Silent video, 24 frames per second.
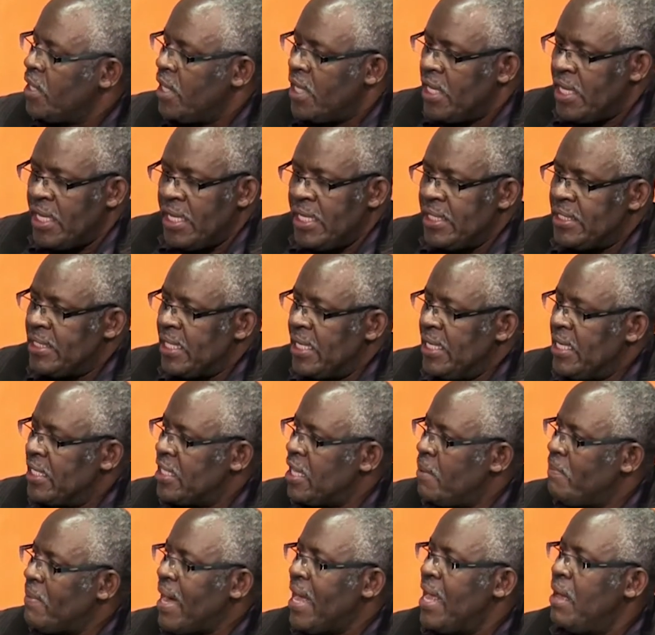He's telling
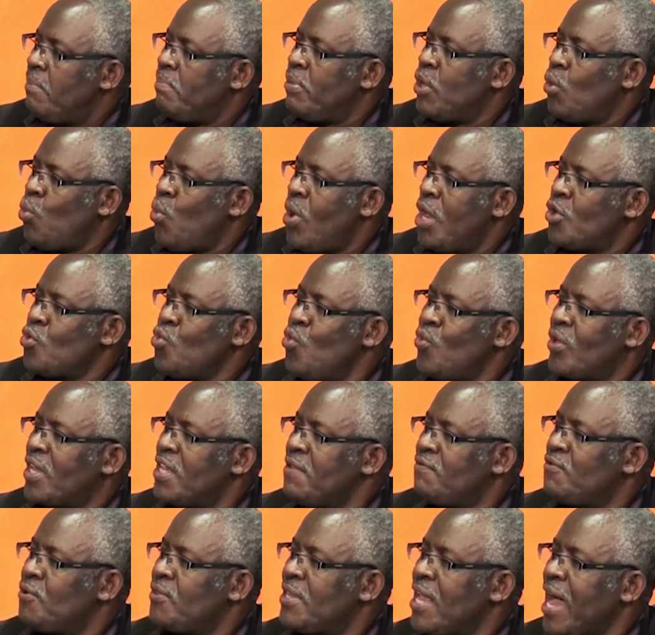them, I am the one who
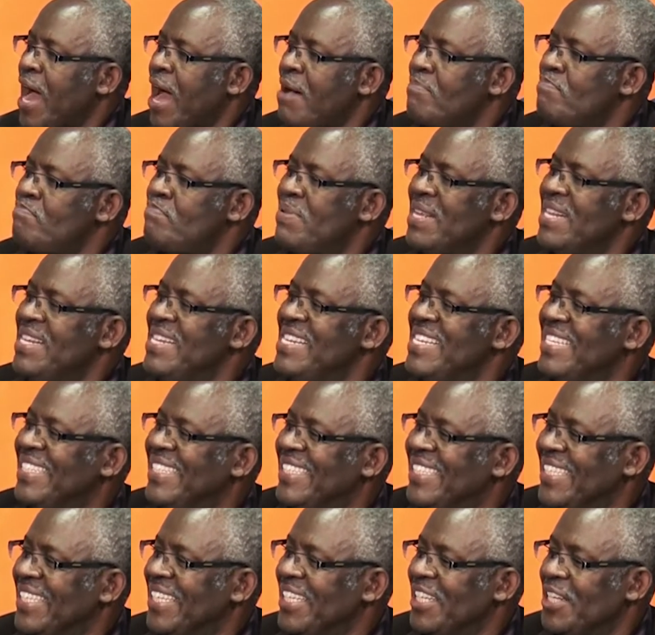gives you the
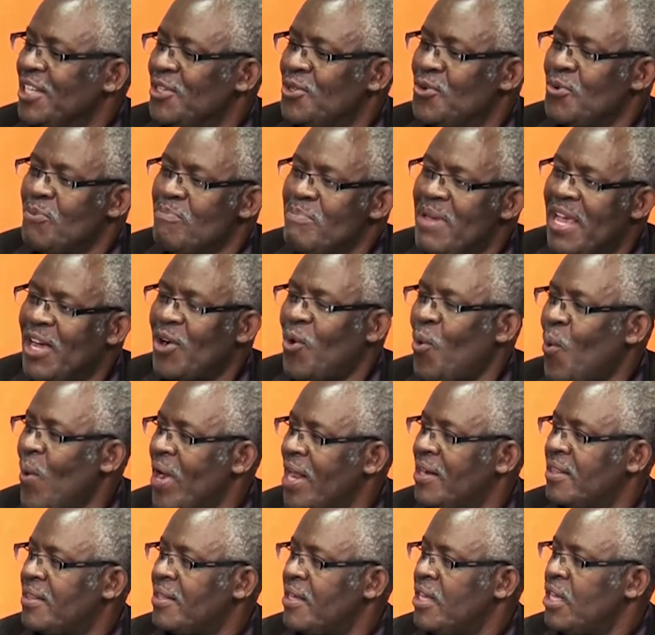ability to make
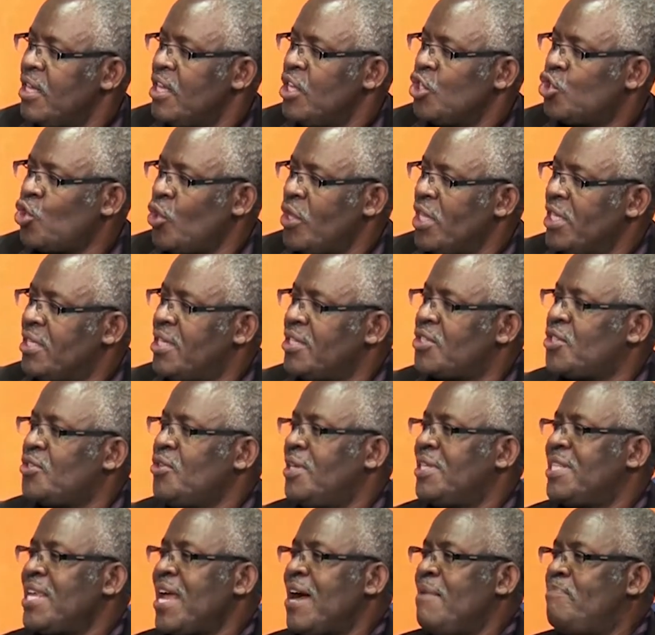wealth. So it is
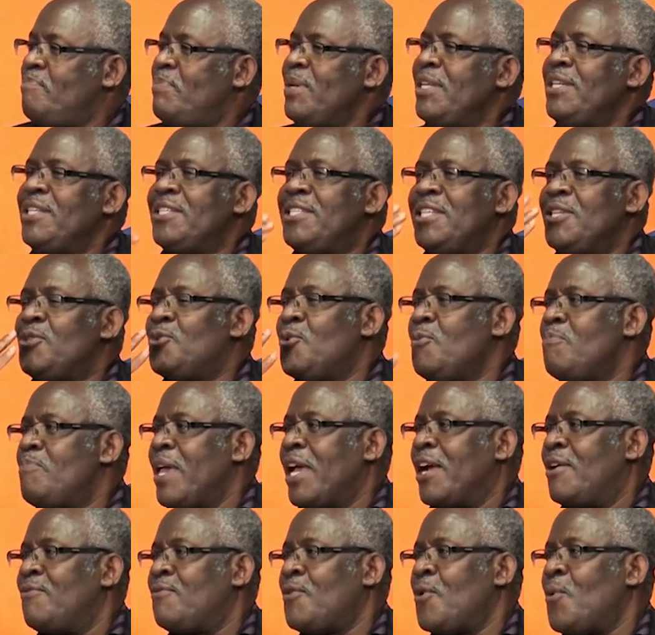not the ability to
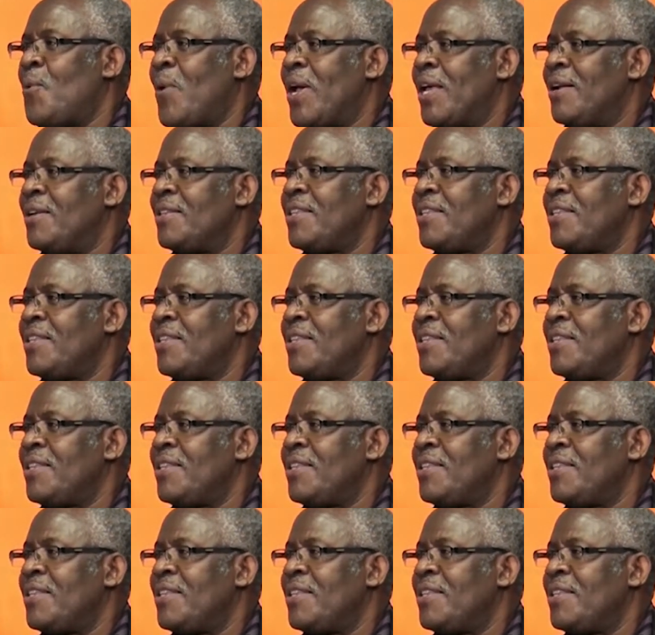beg for wealth.